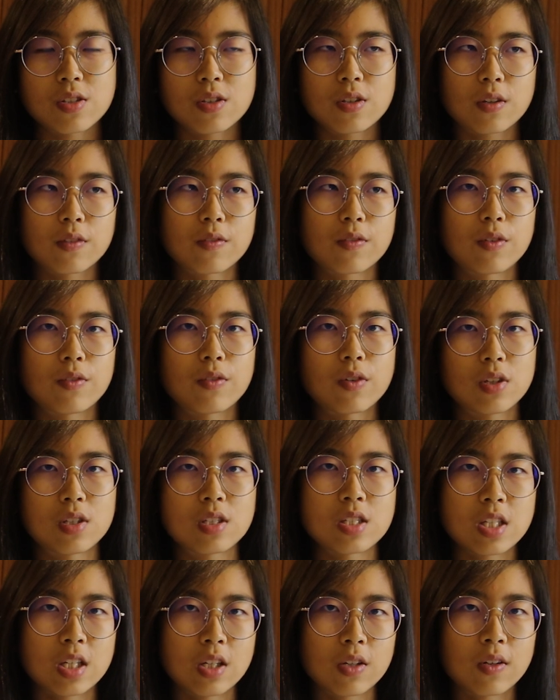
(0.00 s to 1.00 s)
to look for
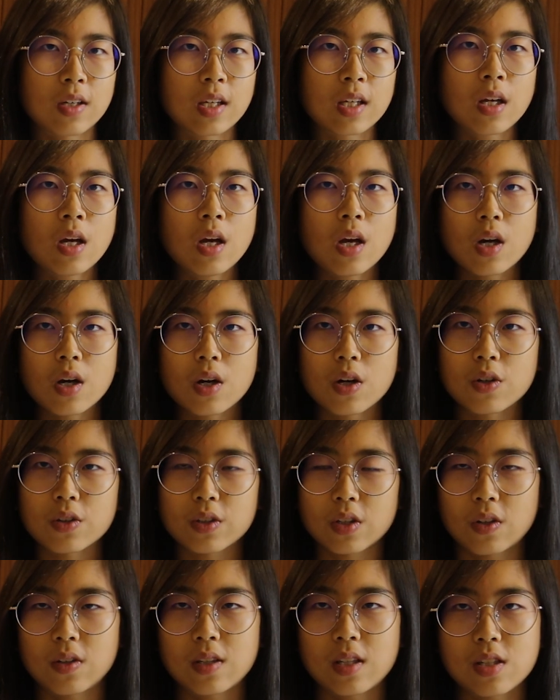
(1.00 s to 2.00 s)
volunteering or
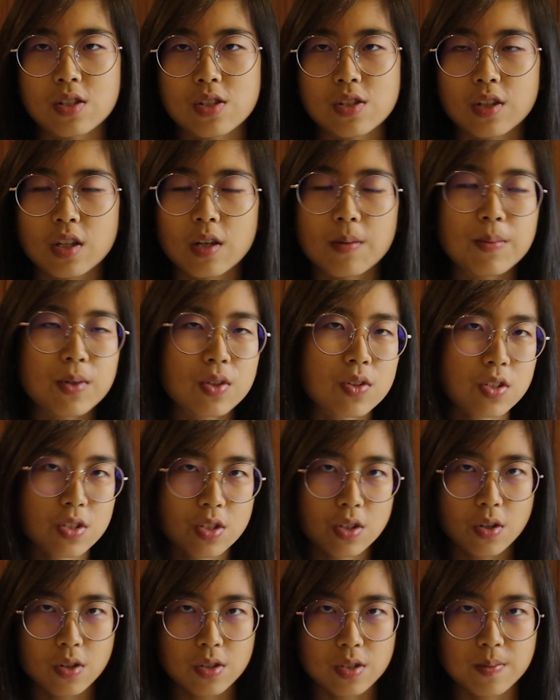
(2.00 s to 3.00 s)
going into
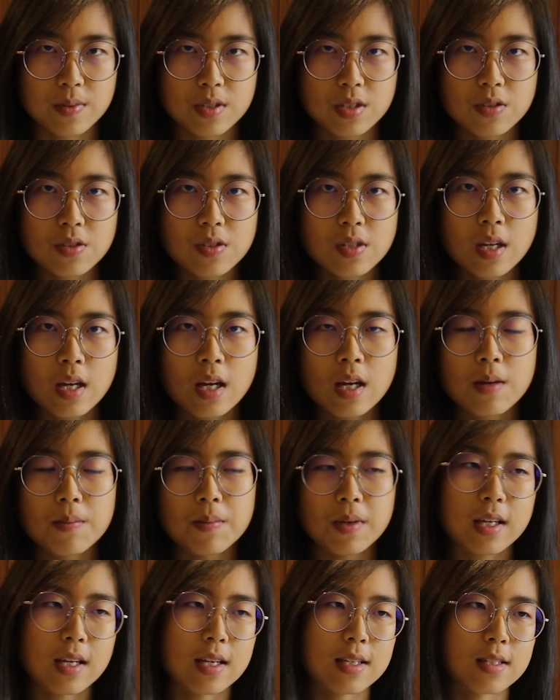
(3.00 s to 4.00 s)
community hospitals,
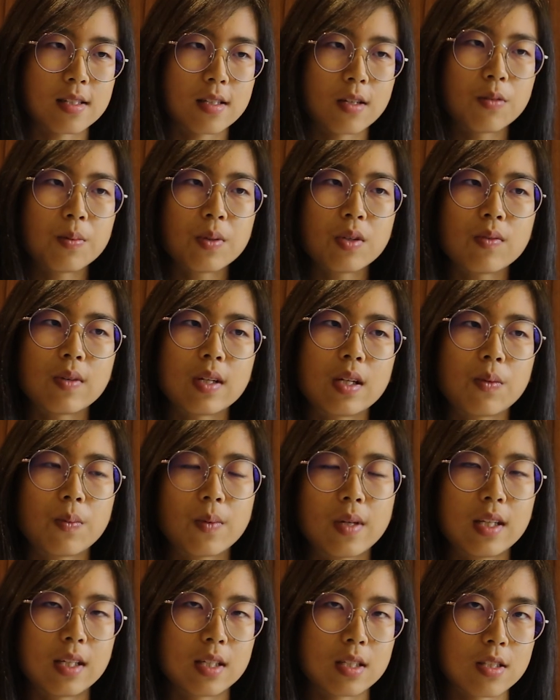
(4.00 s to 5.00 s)
because they'll be really
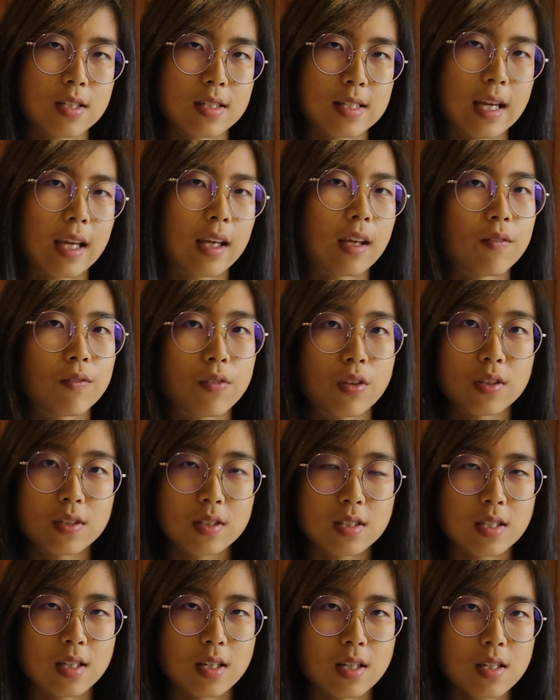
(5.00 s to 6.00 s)
willing to take in
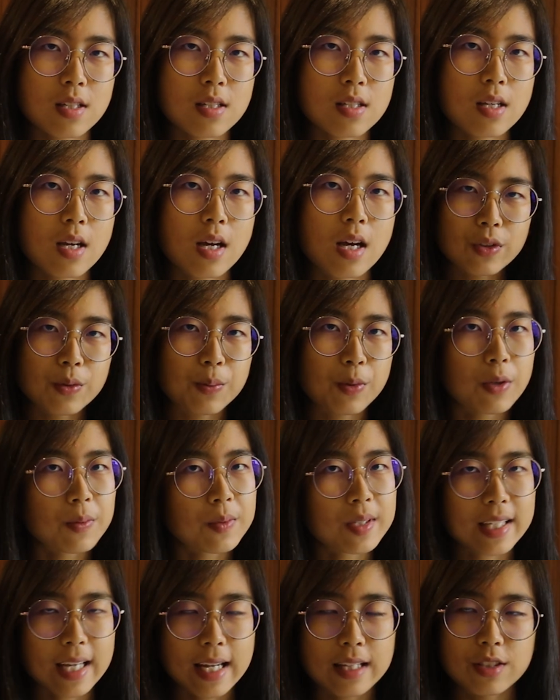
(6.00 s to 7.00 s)
volunteers. You'll
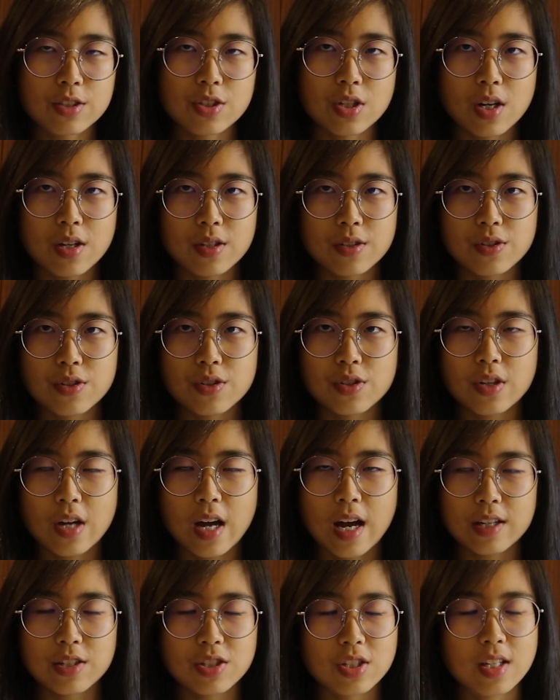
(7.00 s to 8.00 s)
probably get the chance to
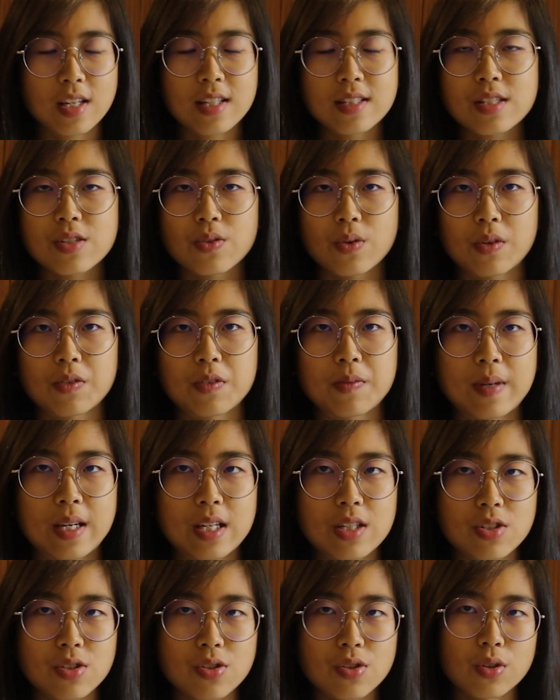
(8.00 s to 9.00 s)
actually interact with
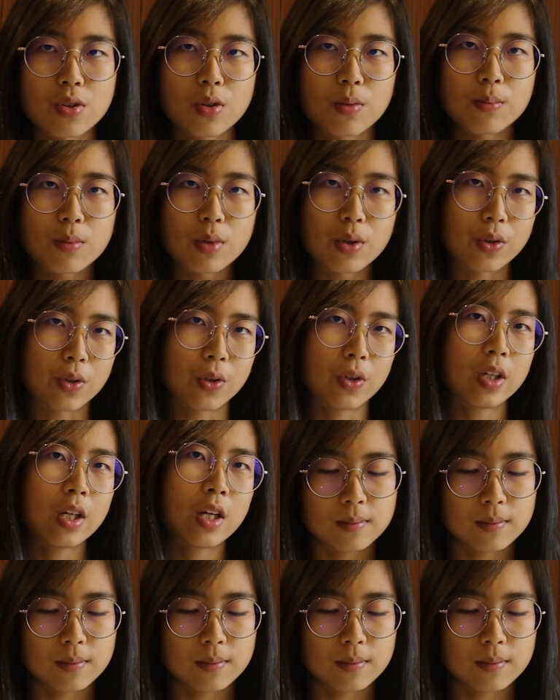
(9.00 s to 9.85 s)
patients a lot more.